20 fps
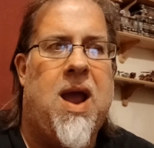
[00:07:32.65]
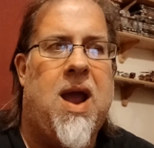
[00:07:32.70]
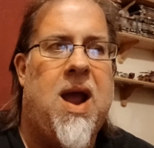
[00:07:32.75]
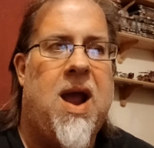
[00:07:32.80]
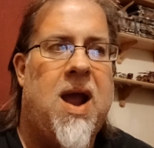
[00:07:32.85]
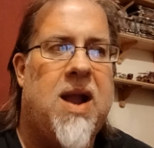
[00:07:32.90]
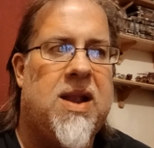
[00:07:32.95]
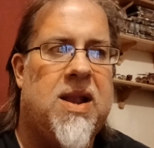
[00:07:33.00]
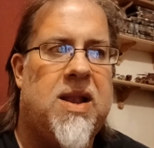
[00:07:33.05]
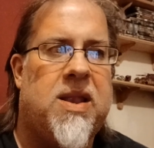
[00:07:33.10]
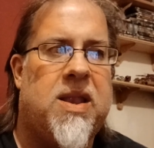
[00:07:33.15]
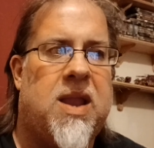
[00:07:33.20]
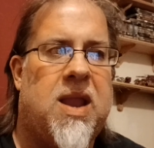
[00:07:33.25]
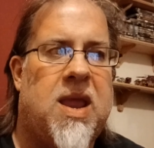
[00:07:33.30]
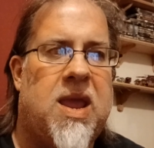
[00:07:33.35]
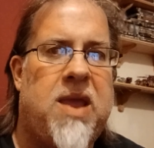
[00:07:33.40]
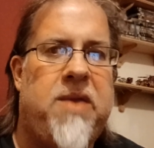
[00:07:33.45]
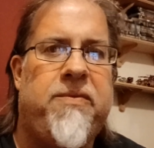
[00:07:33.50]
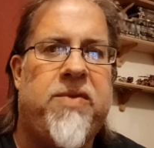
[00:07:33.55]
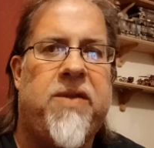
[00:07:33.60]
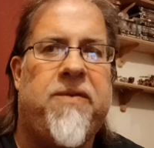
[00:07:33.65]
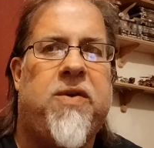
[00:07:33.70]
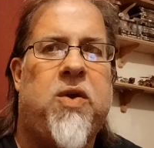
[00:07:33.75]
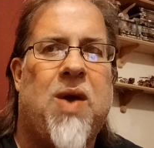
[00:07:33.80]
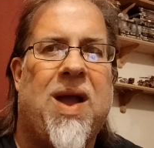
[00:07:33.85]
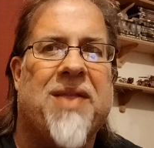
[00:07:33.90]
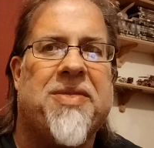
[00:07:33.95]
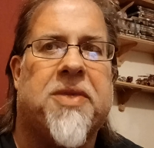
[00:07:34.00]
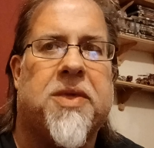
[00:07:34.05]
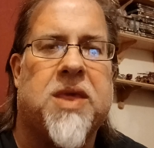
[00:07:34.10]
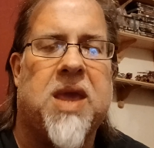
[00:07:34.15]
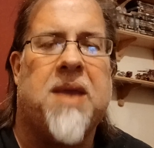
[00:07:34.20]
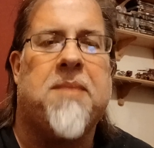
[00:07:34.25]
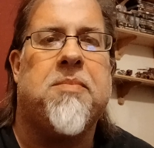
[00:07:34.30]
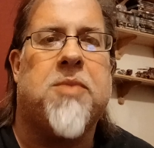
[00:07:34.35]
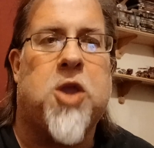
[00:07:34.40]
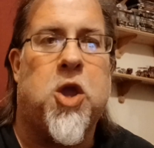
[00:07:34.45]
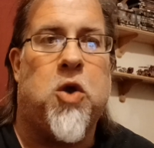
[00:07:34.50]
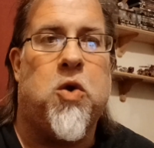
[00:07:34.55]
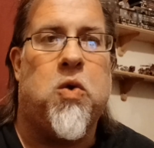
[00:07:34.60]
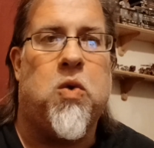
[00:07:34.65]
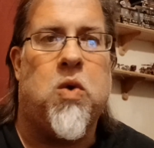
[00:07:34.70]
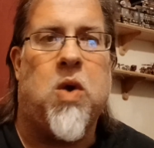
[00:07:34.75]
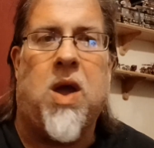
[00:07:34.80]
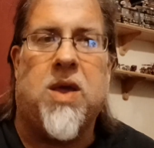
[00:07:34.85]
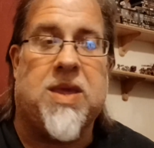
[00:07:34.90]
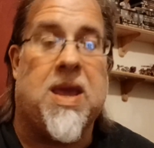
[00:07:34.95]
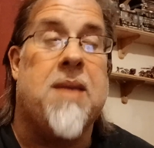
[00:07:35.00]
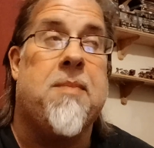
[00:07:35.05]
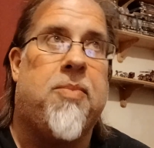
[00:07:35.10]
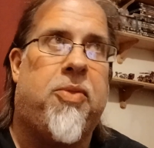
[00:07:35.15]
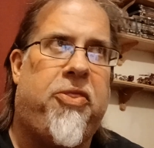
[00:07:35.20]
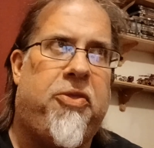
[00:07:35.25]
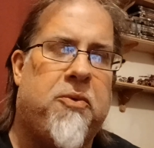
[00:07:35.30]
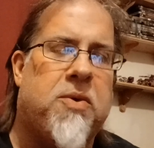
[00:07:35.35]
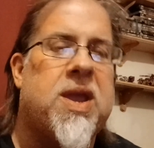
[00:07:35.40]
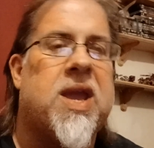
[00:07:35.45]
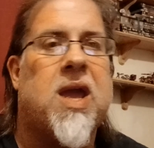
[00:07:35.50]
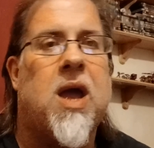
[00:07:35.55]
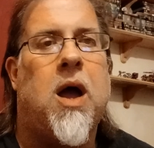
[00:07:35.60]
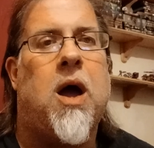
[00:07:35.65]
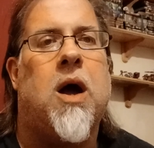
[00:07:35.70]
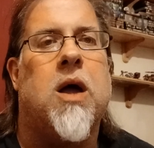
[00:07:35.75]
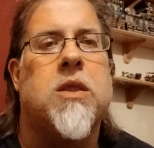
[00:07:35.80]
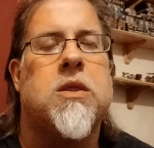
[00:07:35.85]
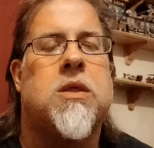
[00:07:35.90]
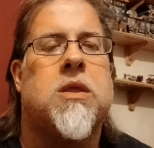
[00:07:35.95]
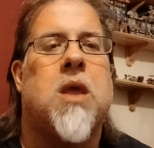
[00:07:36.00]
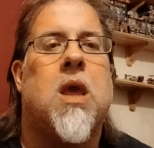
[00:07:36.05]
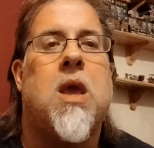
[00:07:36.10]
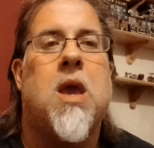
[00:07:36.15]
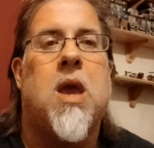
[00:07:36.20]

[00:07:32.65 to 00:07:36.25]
and even if you had the same 3 cards,